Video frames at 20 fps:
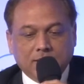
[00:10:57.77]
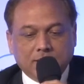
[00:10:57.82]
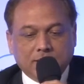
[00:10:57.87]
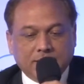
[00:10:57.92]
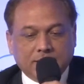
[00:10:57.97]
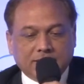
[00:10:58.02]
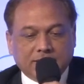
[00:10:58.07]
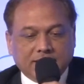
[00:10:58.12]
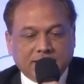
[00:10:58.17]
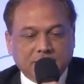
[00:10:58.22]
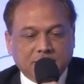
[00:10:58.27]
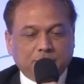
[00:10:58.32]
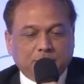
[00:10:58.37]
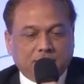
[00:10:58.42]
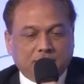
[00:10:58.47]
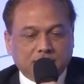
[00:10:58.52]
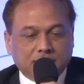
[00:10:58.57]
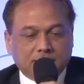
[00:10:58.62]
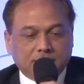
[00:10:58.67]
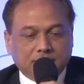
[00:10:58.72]
The second
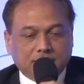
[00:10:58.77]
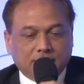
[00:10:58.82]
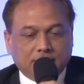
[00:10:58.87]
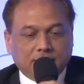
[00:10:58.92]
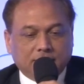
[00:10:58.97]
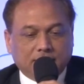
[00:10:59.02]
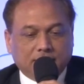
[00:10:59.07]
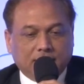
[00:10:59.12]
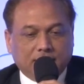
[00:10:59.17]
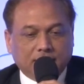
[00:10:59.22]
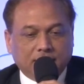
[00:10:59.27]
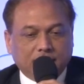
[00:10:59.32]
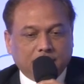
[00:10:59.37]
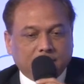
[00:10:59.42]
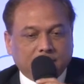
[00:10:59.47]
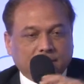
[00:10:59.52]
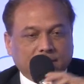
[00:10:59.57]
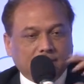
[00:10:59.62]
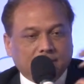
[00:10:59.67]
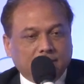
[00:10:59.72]
part, I
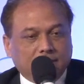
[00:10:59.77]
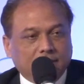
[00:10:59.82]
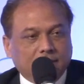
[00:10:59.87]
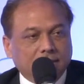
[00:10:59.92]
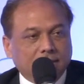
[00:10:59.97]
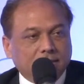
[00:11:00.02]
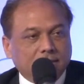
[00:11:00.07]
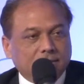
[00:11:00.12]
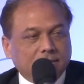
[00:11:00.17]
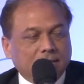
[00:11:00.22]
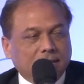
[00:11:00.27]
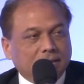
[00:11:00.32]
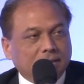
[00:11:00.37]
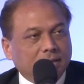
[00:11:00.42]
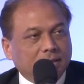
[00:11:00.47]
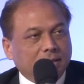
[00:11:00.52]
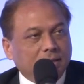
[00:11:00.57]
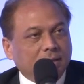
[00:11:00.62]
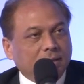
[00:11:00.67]
think is that